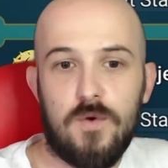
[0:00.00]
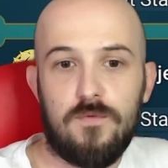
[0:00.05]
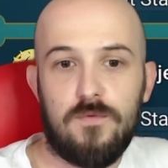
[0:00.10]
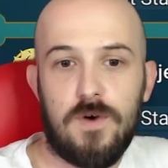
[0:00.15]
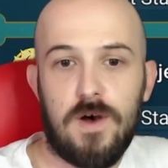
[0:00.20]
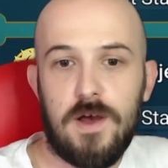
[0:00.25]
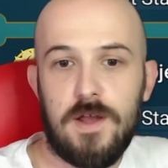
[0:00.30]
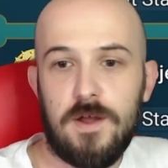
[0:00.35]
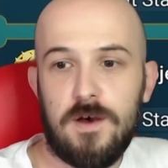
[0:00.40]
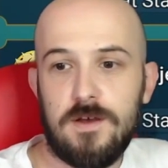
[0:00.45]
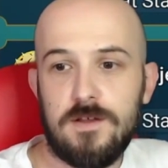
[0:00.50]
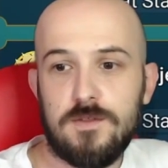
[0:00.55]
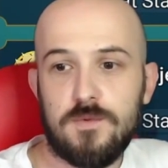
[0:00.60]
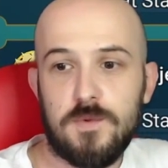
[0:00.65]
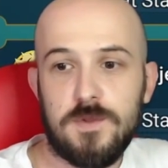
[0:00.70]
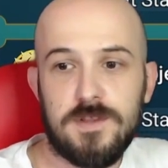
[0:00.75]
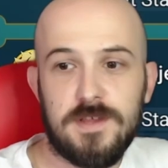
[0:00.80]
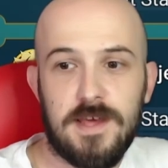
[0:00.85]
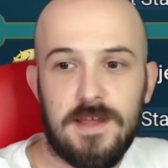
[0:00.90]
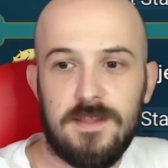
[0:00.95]
Fire Knights,
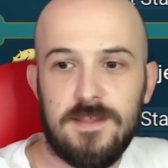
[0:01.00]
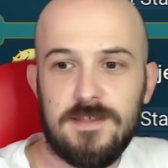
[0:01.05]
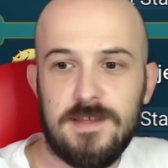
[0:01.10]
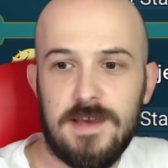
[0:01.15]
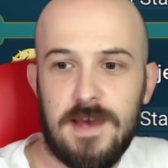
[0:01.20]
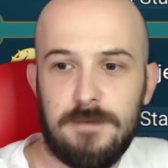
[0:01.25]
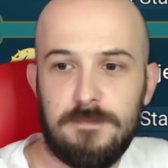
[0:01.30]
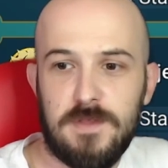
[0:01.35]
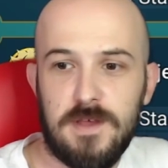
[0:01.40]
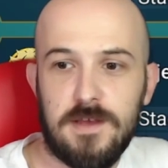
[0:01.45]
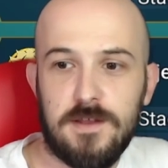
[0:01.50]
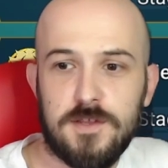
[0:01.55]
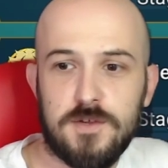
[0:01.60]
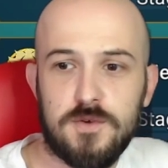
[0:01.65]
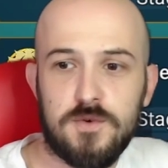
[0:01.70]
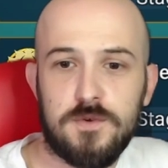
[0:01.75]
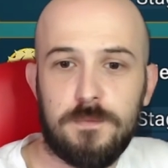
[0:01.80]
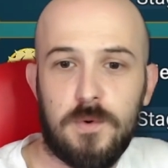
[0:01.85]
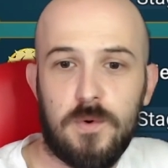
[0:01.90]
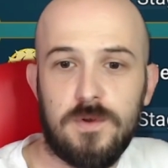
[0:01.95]
once again, the same thing,
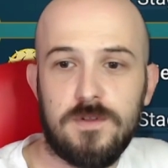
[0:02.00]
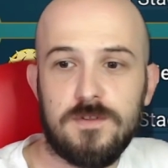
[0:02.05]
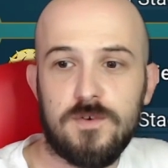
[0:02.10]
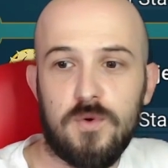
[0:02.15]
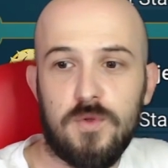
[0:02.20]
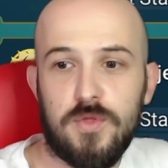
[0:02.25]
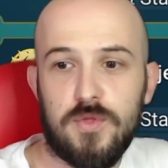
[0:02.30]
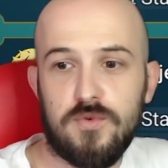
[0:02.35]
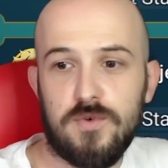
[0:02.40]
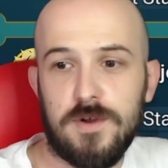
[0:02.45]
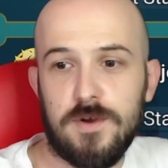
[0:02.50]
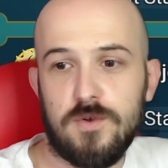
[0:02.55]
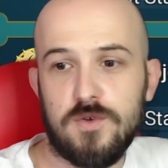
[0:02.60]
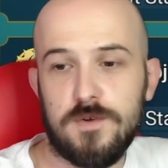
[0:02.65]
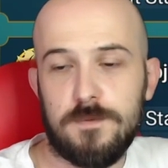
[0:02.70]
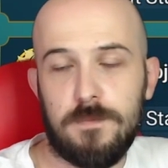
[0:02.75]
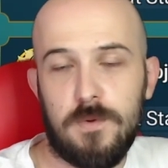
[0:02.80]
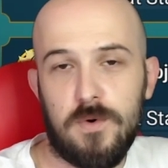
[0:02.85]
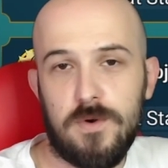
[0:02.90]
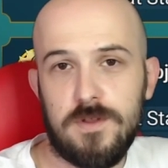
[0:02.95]
200 points or
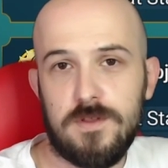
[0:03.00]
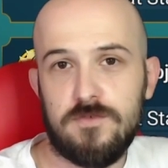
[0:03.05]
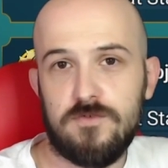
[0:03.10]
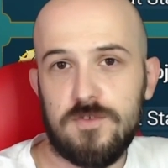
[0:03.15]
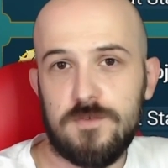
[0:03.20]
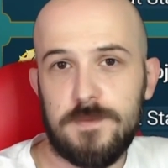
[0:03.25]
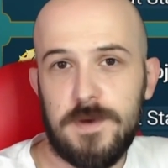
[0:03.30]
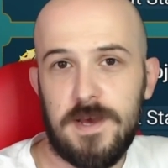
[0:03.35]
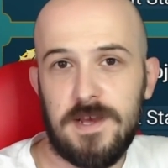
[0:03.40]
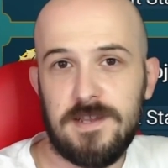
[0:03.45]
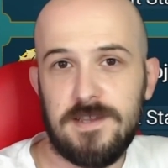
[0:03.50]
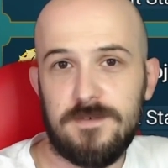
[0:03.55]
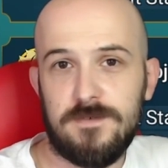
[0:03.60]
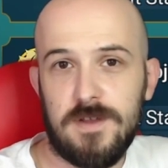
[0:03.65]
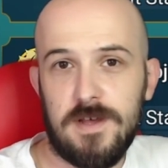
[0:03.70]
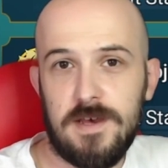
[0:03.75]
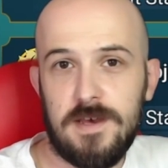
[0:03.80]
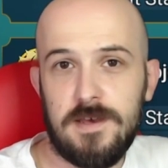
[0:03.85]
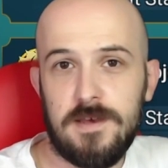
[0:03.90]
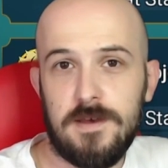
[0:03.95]
300 points
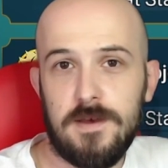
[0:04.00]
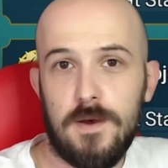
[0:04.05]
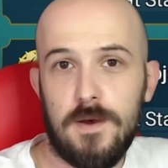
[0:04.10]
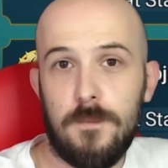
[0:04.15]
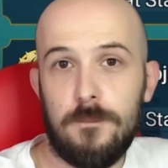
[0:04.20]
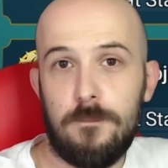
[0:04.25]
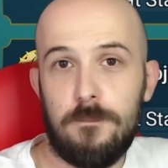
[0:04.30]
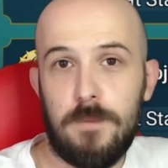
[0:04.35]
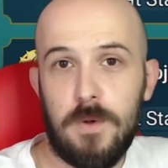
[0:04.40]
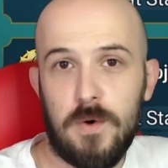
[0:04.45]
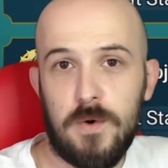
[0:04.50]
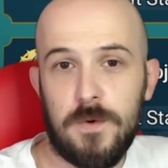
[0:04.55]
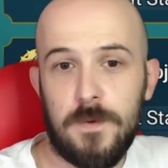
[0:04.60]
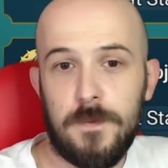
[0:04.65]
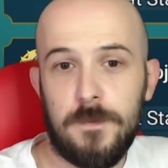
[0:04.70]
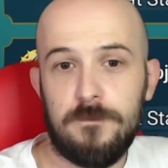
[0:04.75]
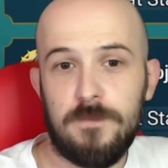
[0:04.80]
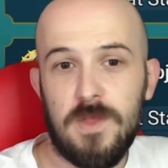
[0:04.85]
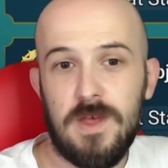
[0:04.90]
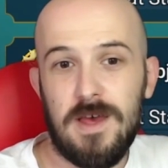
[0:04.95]
respectively, but
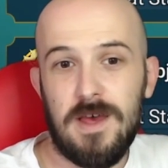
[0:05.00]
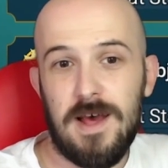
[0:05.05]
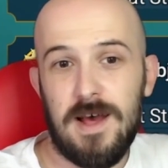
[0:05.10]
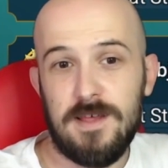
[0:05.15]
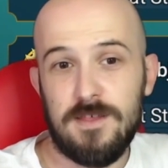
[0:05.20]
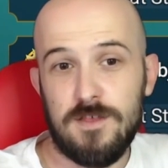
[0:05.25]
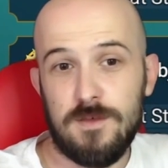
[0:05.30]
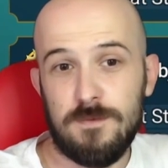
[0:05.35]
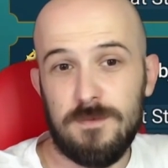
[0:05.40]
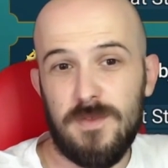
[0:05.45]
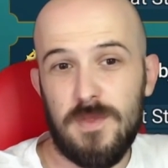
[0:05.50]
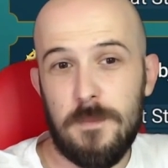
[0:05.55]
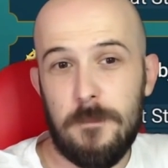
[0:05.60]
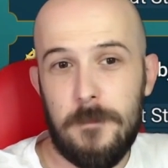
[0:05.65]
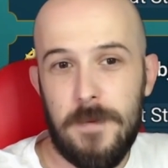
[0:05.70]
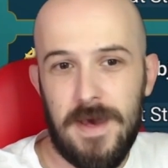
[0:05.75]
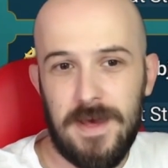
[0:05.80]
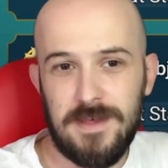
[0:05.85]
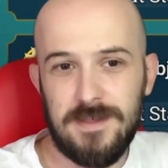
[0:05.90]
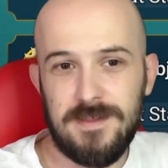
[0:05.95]
has some of the
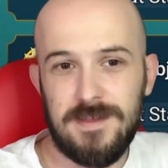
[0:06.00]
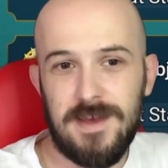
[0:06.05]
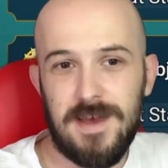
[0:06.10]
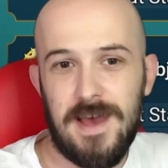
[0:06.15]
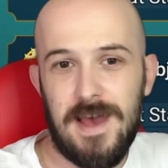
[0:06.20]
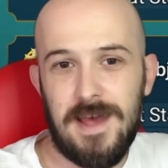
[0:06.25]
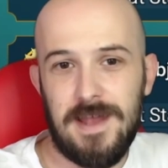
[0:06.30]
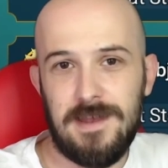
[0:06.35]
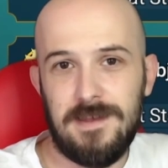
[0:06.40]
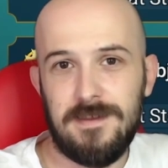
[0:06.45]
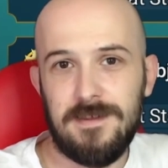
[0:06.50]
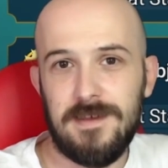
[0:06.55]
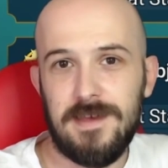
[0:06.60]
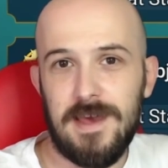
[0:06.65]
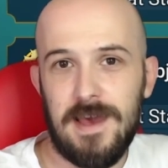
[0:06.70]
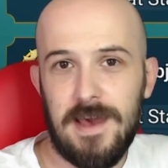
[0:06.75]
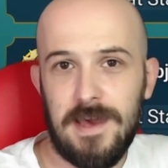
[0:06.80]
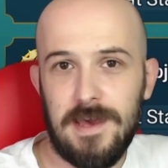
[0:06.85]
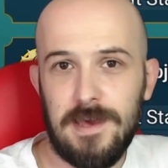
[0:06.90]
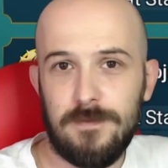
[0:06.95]
best end
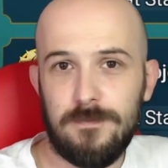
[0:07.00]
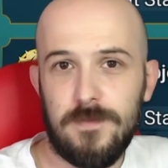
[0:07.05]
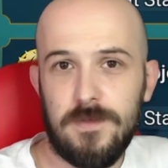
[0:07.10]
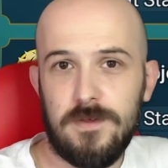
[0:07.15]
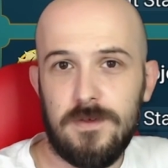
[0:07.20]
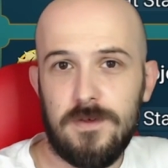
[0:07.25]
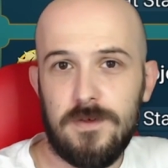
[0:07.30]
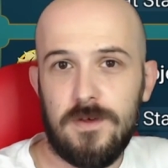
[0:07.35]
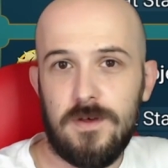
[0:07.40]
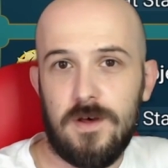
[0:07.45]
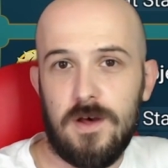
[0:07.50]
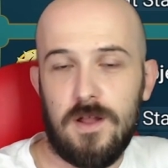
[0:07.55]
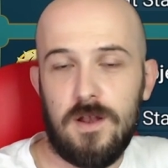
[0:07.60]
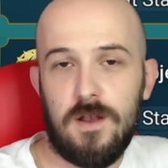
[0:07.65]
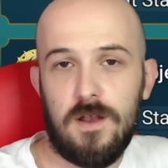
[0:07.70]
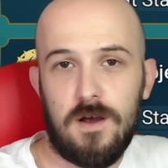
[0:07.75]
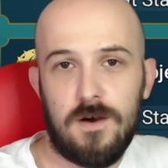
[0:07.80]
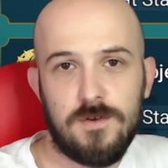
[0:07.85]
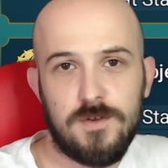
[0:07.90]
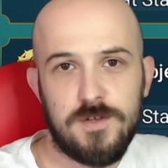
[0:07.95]
game and
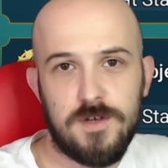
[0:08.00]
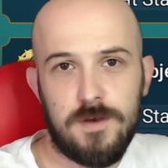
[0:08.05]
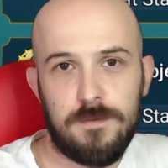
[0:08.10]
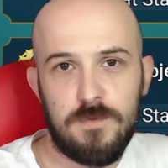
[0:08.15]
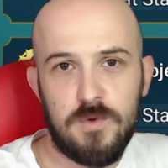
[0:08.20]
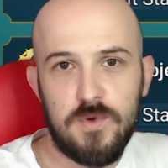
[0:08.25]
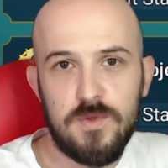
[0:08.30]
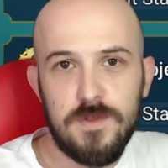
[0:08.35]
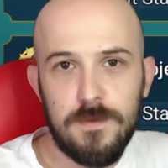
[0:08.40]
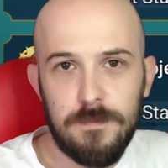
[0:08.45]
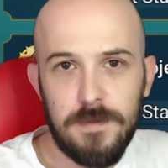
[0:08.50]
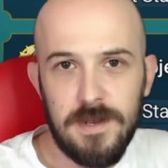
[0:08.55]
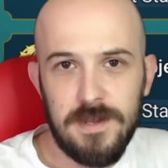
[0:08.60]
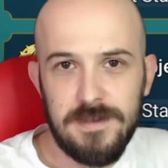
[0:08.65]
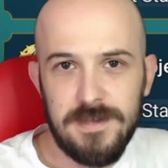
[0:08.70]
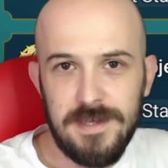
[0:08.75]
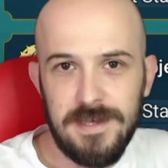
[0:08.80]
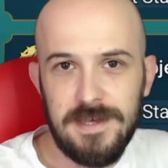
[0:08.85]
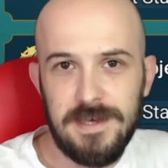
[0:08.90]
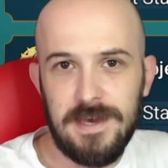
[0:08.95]
long-term
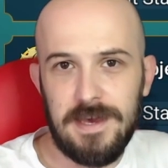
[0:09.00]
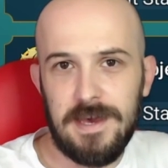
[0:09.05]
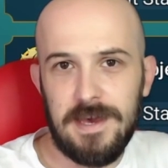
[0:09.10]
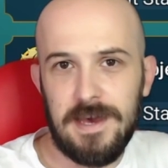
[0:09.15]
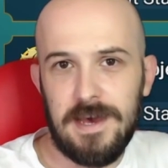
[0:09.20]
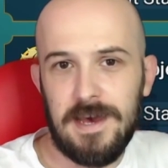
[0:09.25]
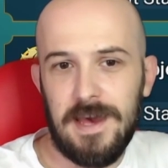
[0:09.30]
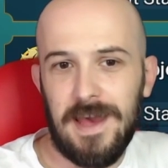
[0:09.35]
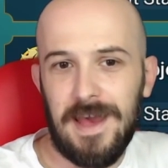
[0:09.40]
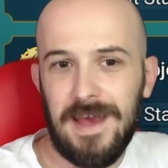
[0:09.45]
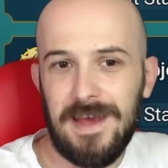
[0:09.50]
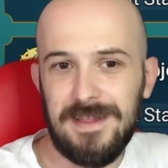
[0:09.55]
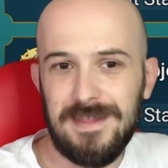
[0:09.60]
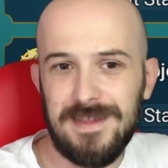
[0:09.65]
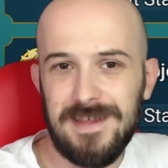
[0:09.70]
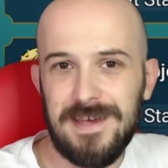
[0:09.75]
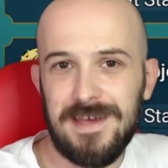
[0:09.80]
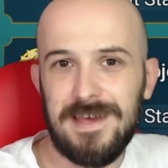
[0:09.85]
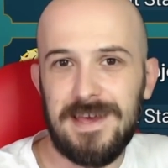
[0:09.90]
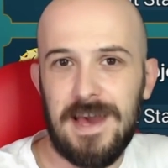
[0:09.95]
usability gear in
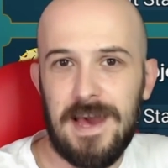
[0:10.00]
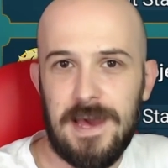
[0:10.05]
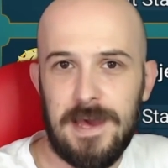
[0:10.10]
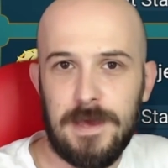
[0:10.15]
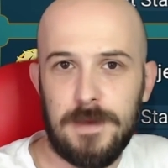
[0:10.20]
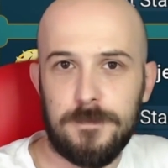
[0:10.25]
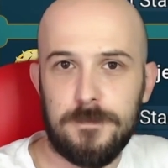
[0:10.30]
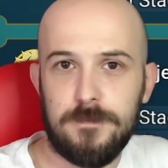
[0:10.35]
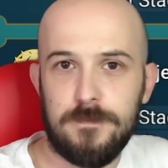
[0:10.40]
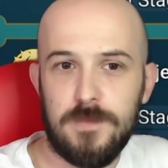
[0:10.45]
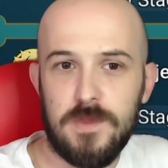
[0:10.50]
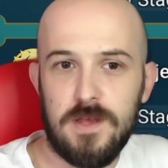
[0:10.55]
the game.